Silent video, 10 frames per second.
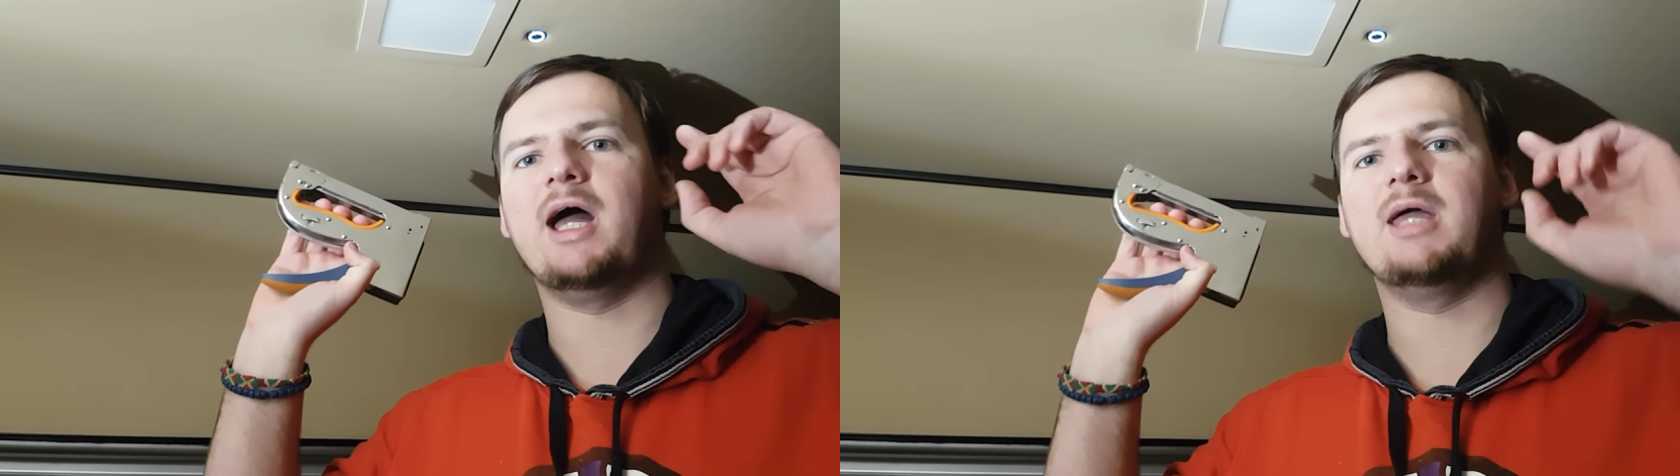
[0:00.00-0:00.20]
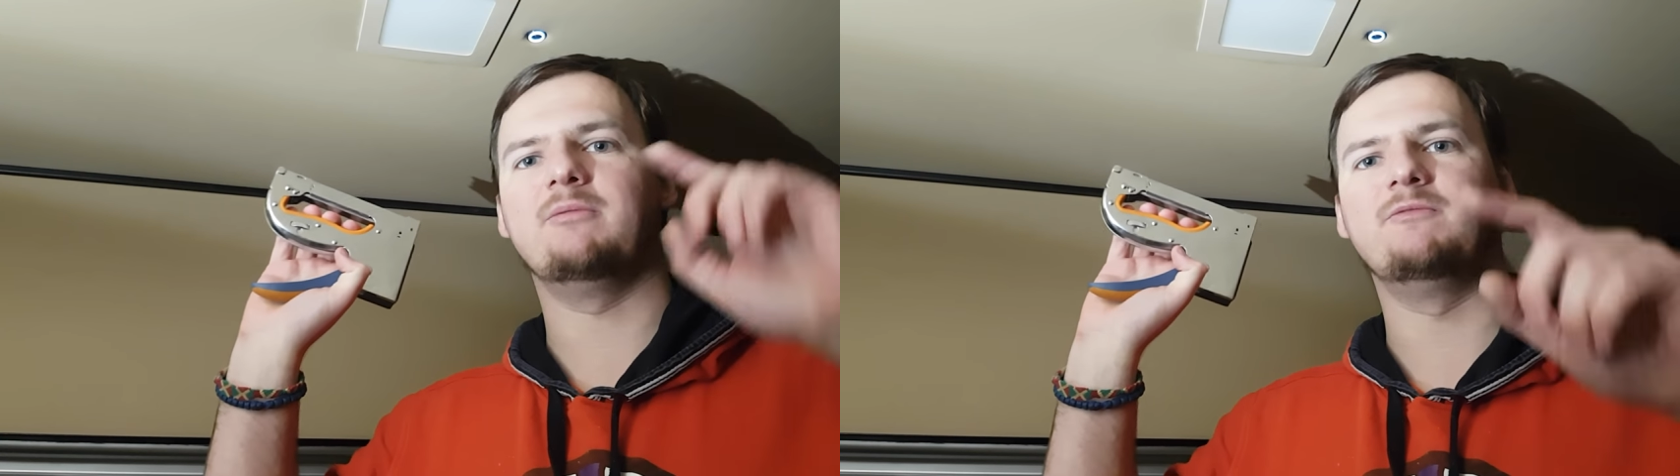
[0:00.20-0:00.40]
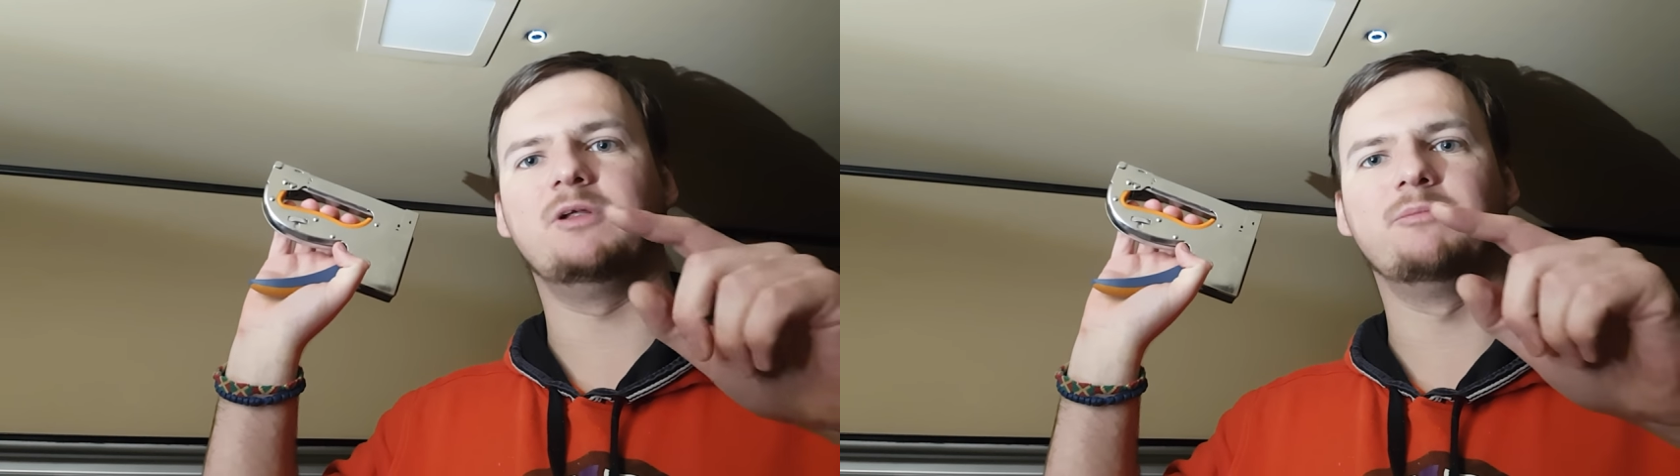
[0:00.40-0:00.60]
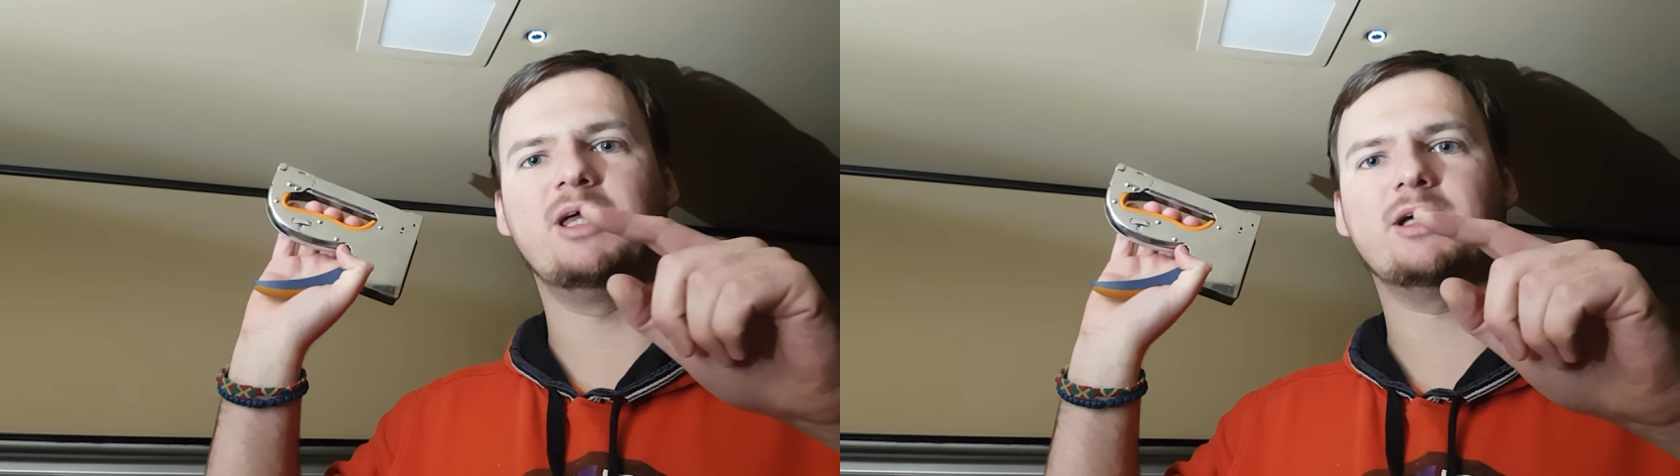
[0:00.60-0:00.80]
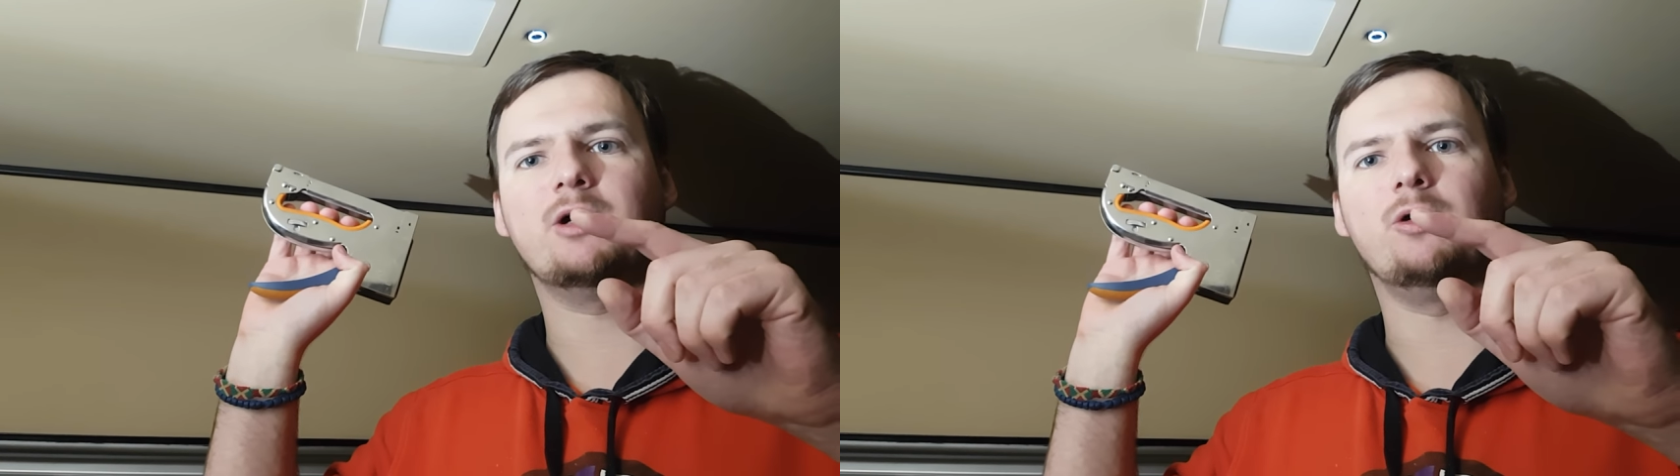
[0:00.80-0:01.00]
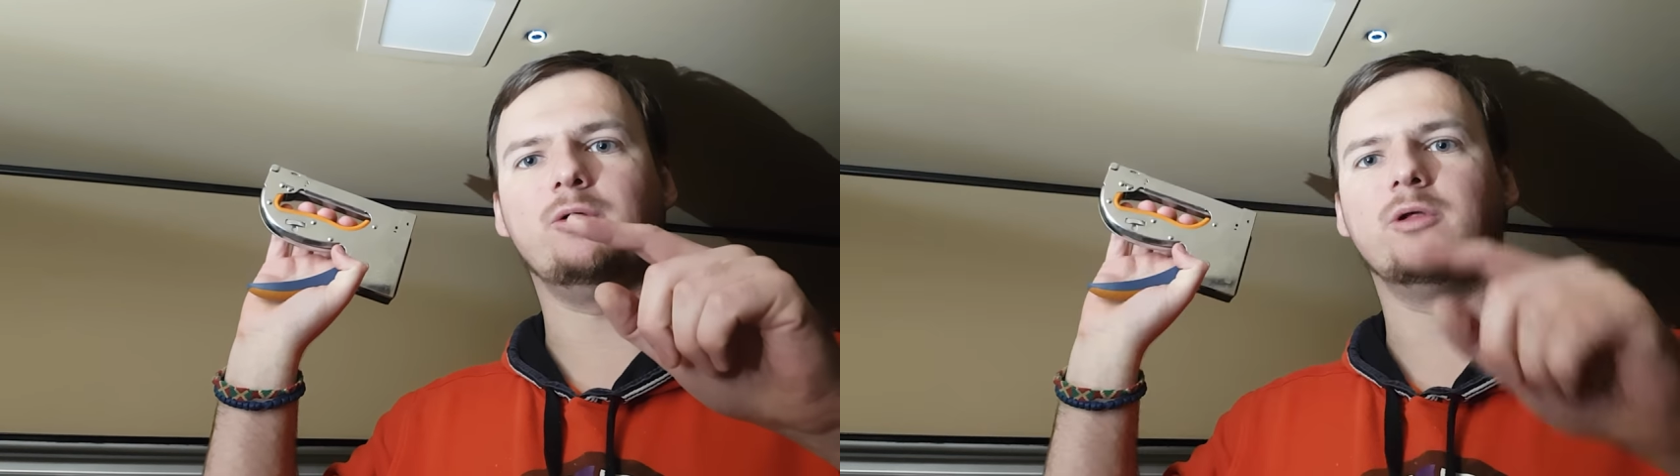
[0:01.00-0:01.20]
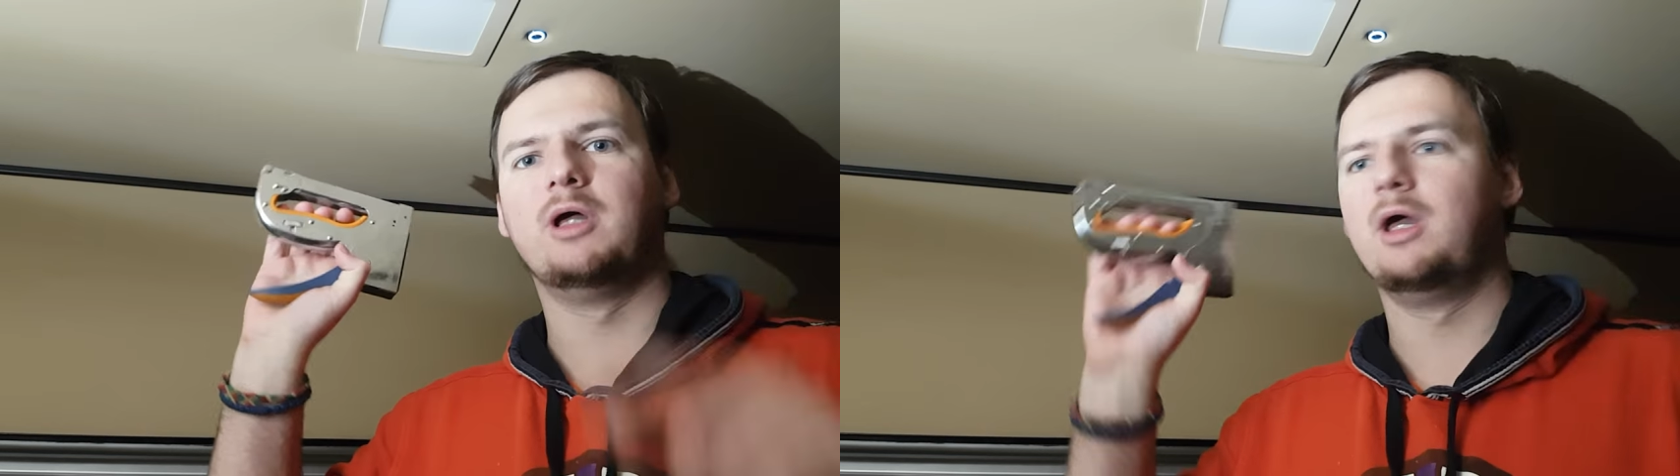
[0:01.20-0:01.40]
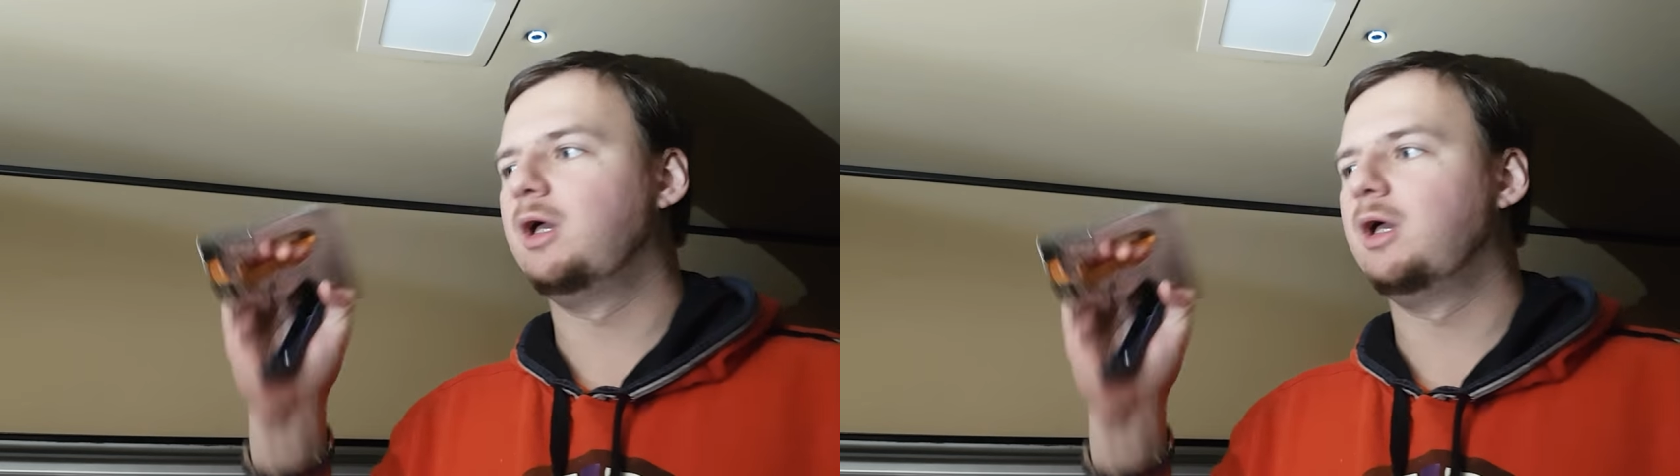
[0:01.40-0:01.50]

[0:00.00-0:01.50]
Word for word: I will make a hole.